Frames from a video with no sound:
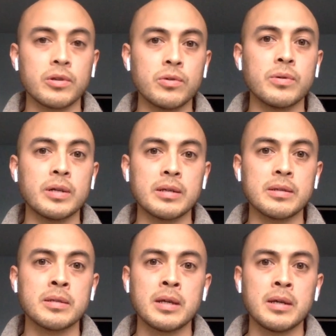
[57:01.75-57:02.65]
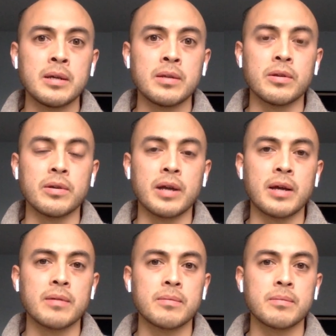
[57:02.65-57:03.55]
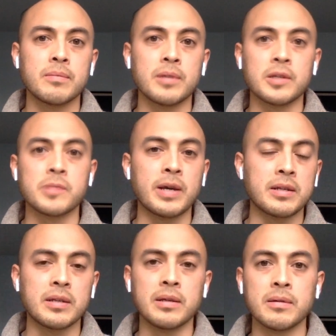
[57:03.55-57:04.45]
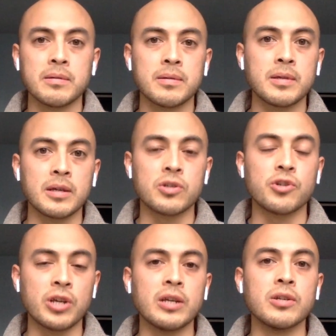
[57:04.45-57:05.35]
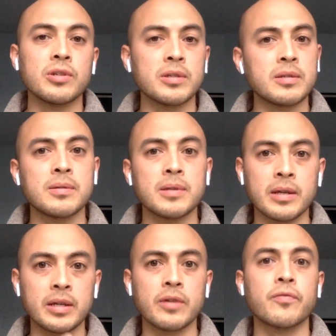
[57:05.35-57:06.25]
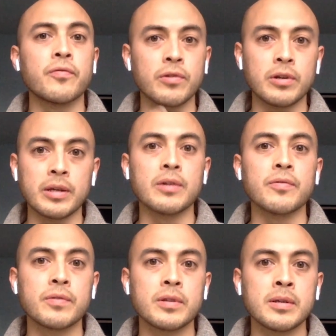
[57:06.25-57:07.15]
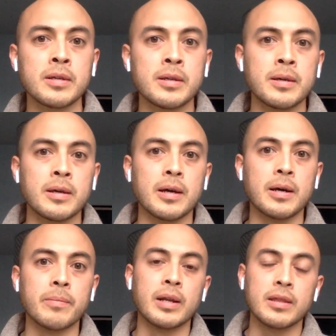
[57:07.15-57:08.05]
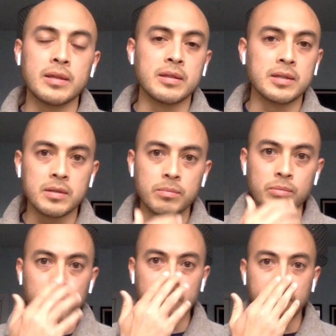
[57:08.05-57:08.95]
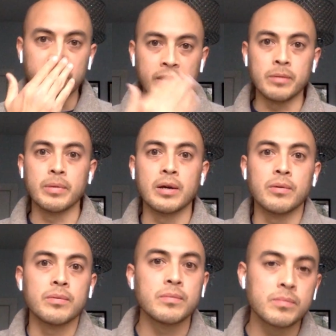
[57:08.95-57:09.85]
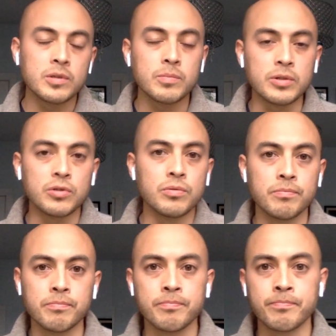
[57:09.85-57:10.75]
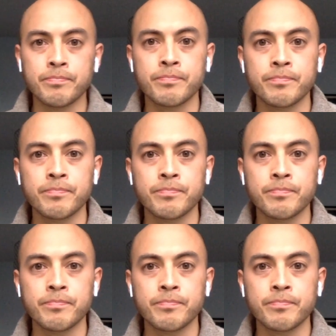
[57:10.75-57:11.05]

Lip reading: But what they're doing is they're not expecting exchange. It's a gift for a gift, and I think that's the beautiful thing about Spittoon.